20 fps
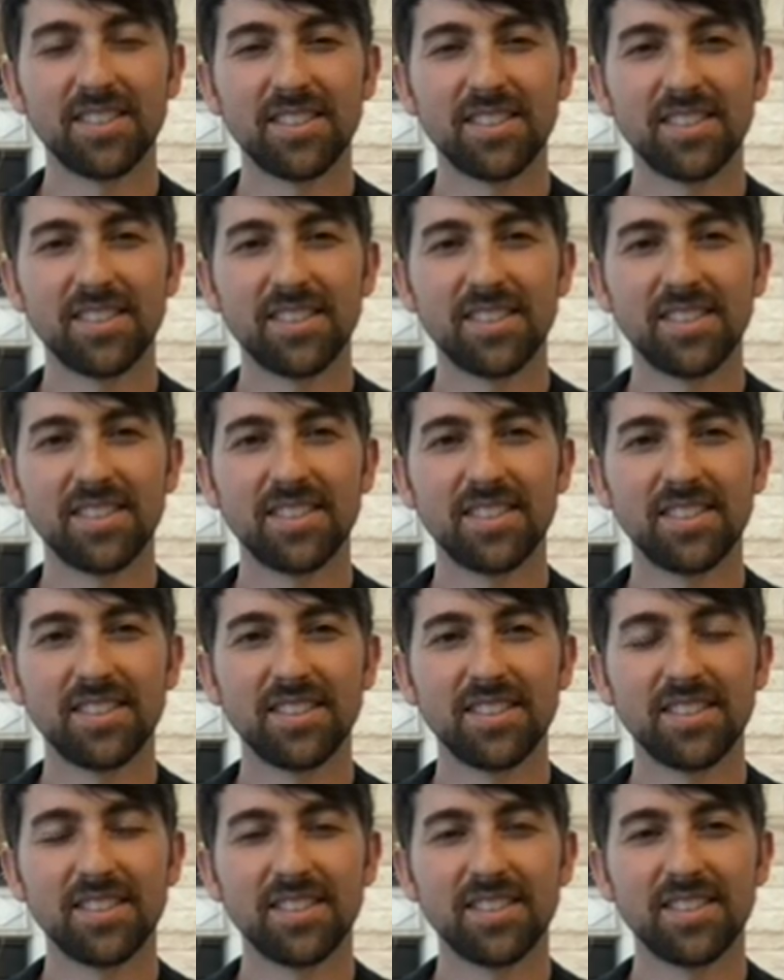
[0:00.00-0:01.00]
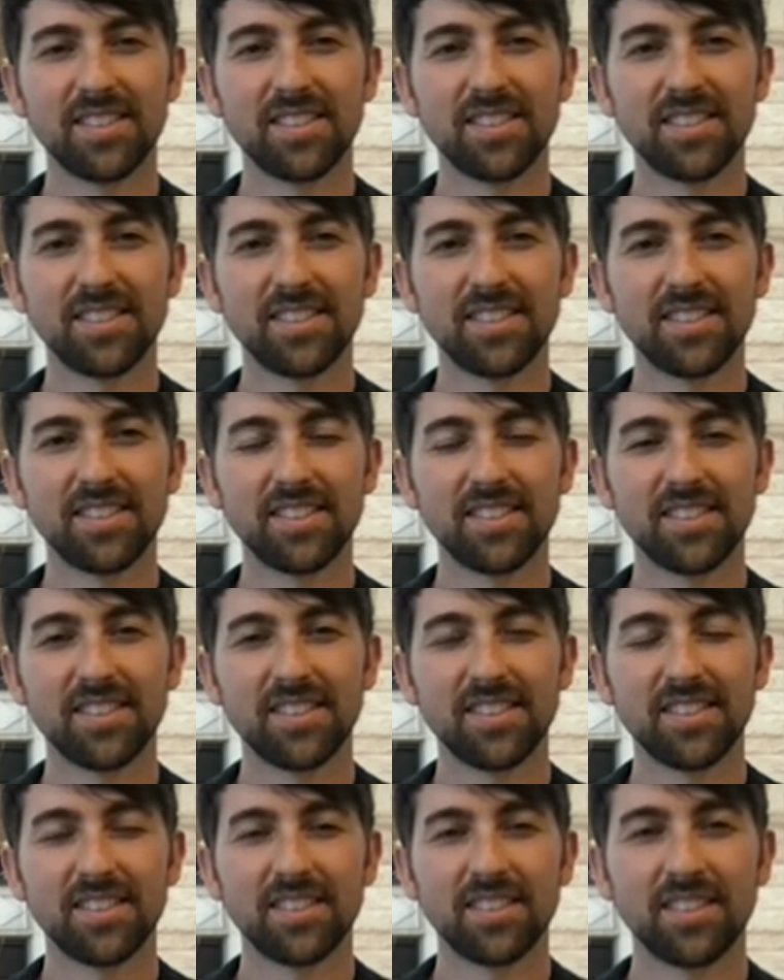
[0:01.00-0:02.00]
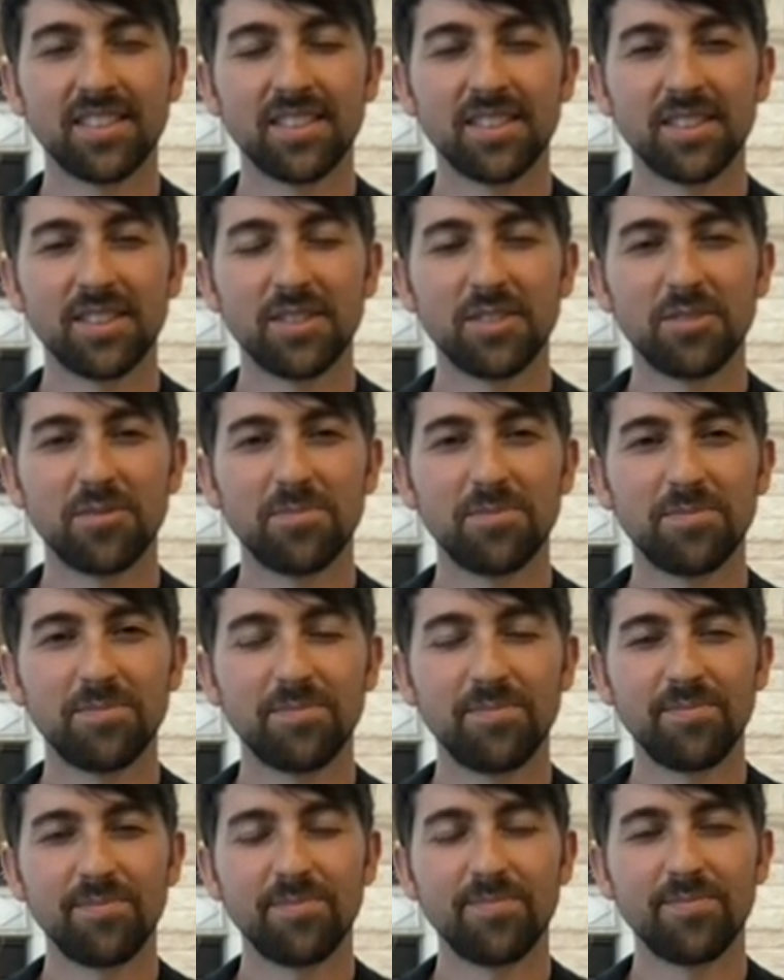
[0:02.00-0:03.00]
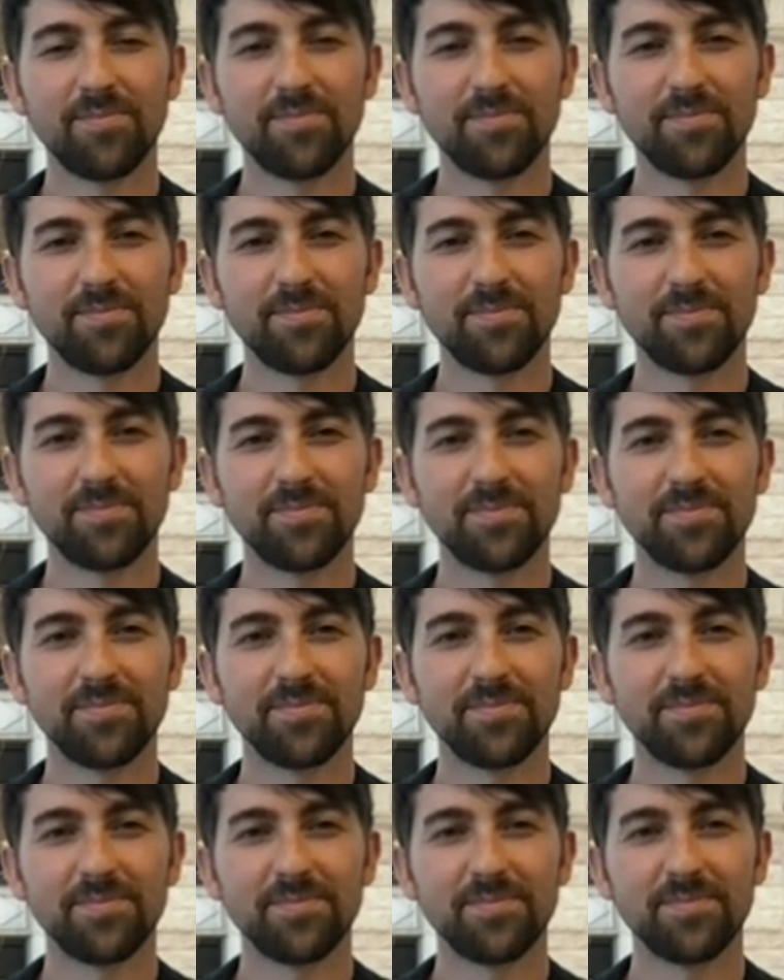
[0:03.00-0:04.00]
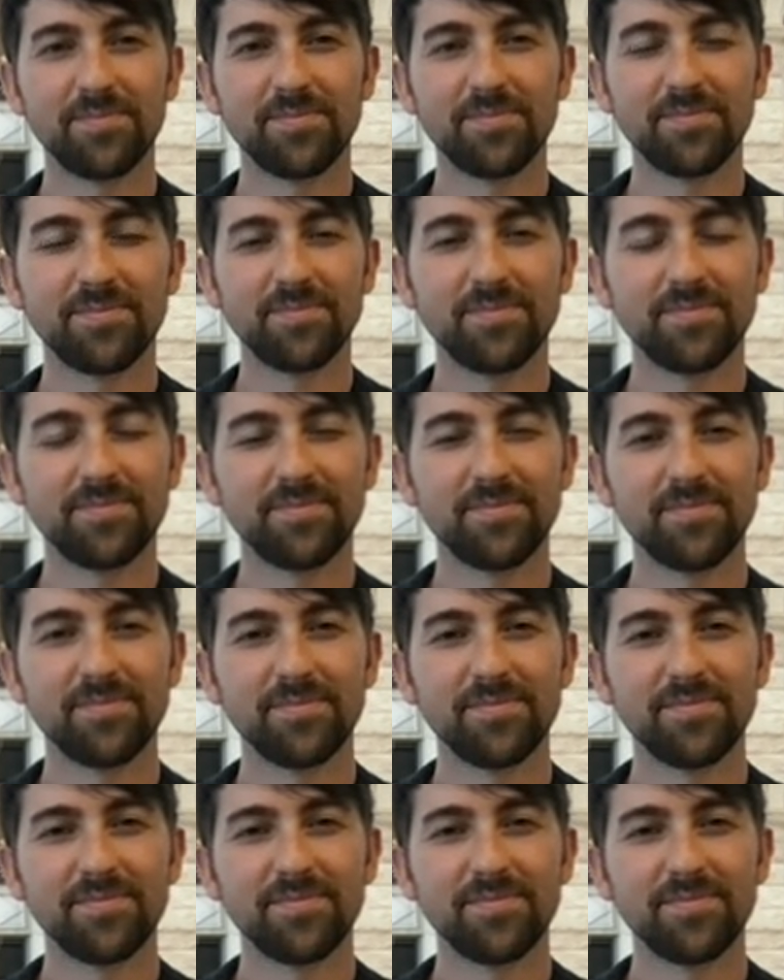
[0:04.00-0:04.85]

No words are spoken by the person on screen.